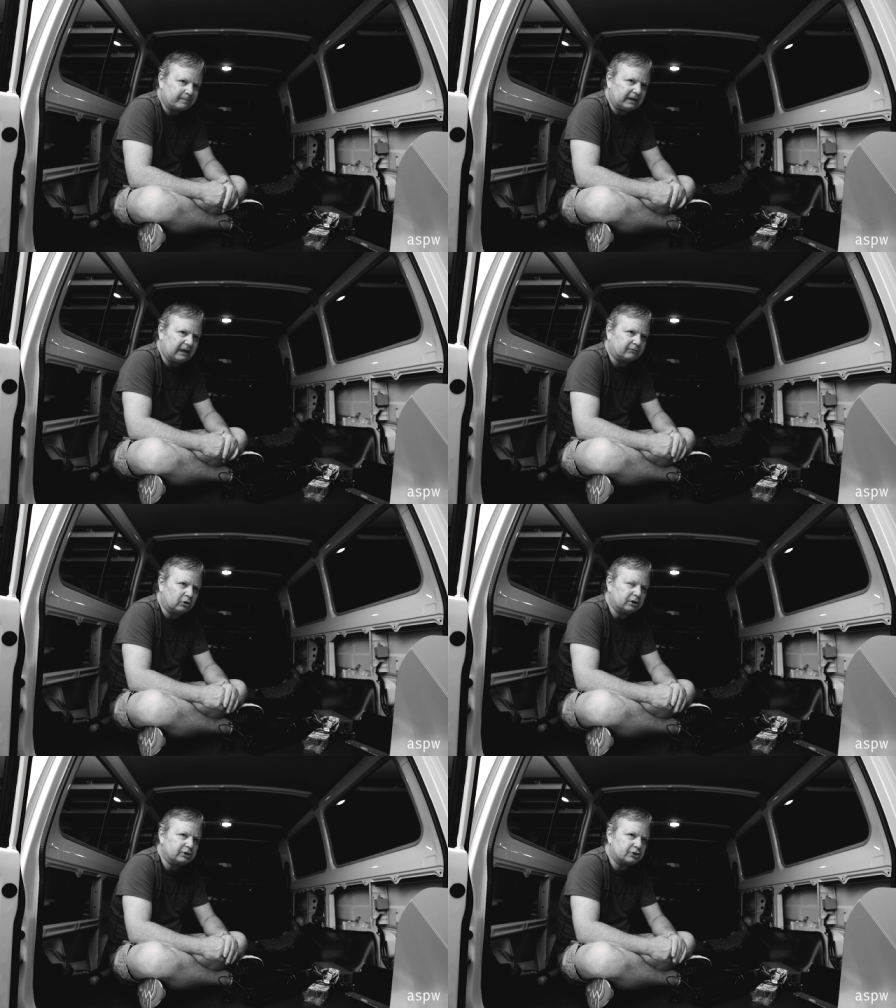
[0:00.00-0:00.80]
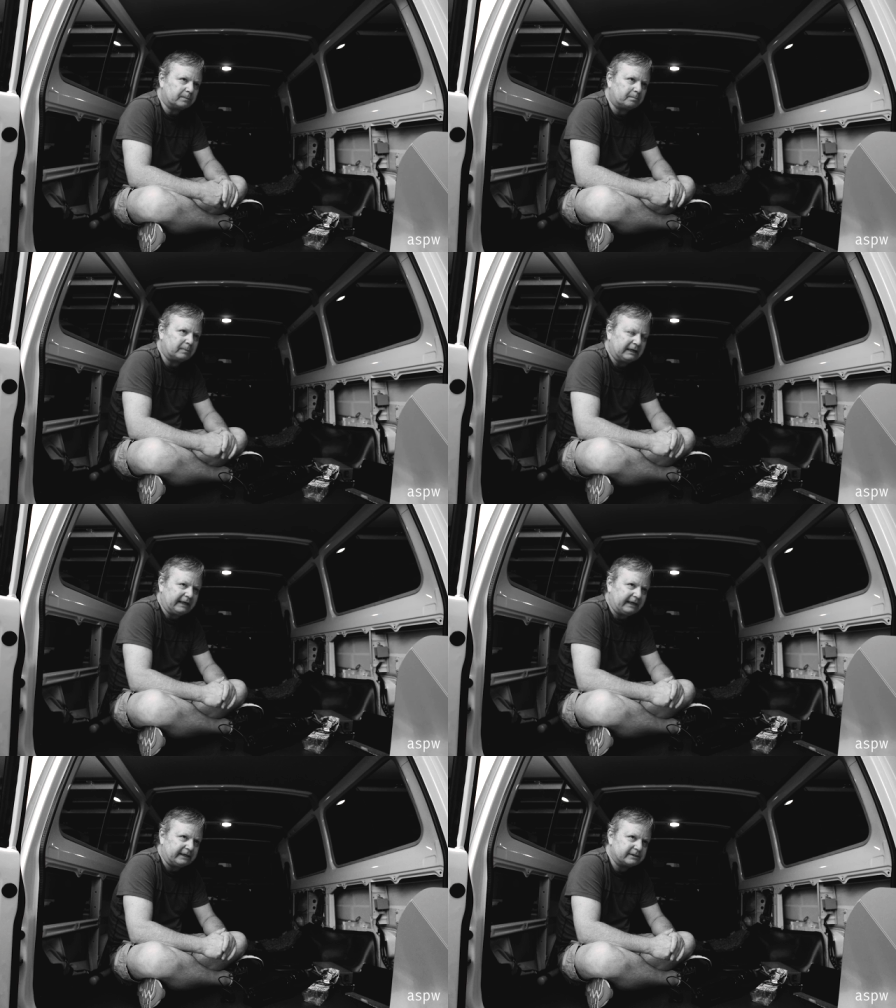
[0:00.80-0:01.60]
And I've got a trip
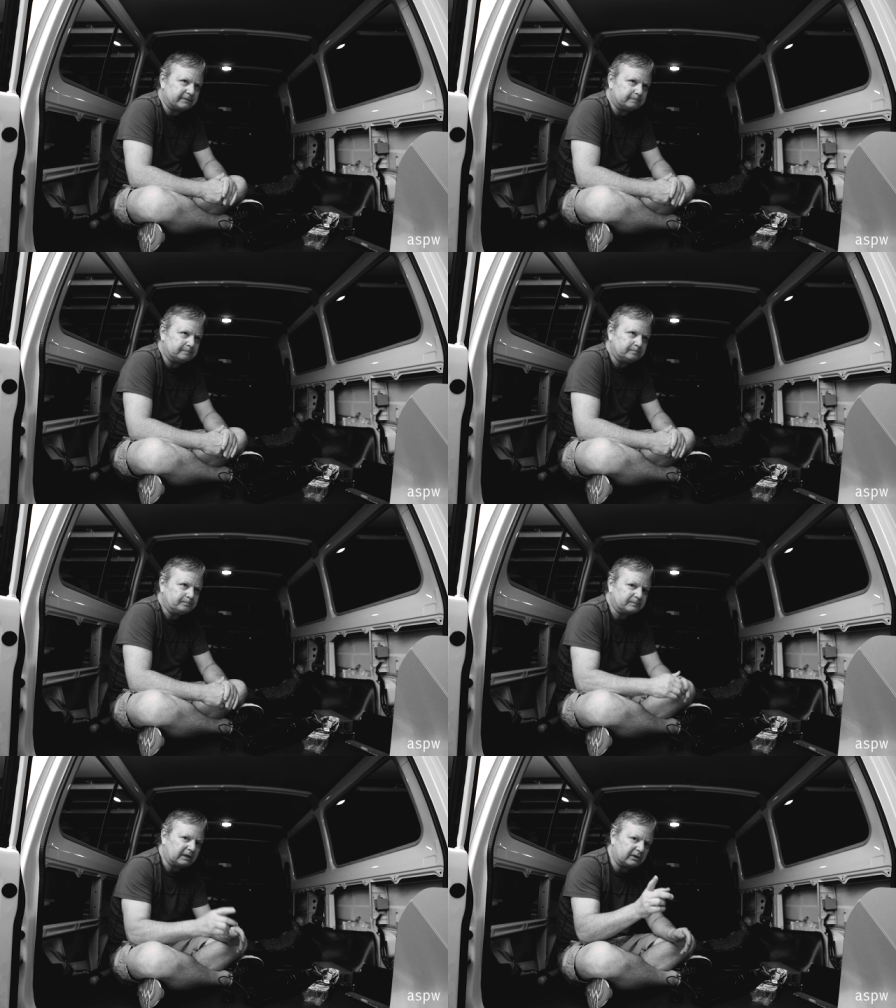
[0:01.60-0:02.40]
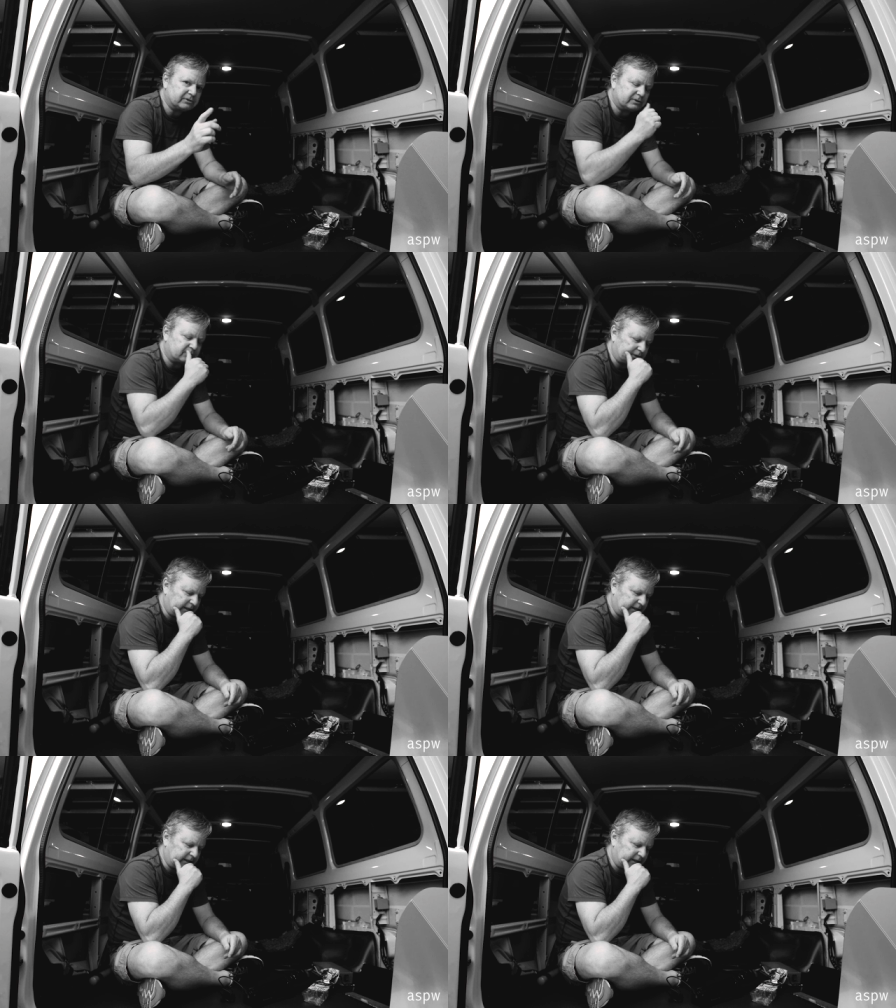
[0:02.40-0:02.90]
planned. How's this for